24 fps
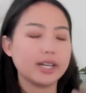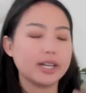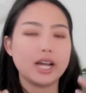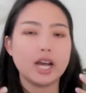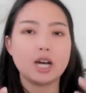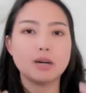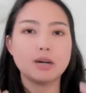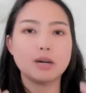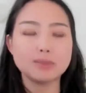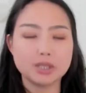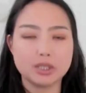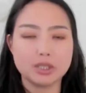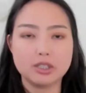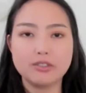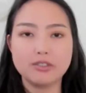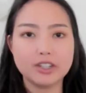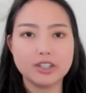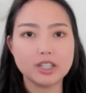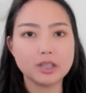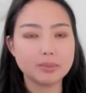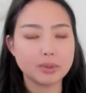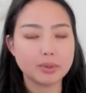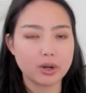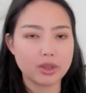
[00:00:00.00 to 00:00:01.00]
It helps you
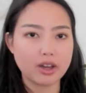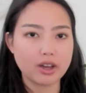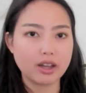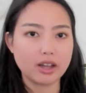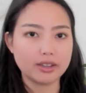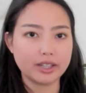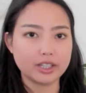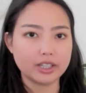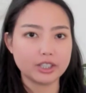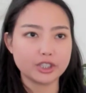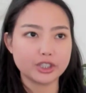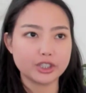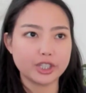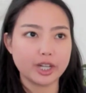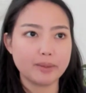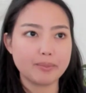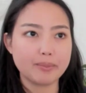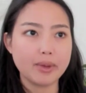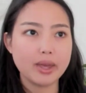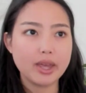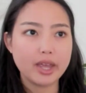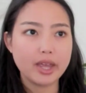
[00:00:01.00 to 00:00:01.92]
develop your thought leadership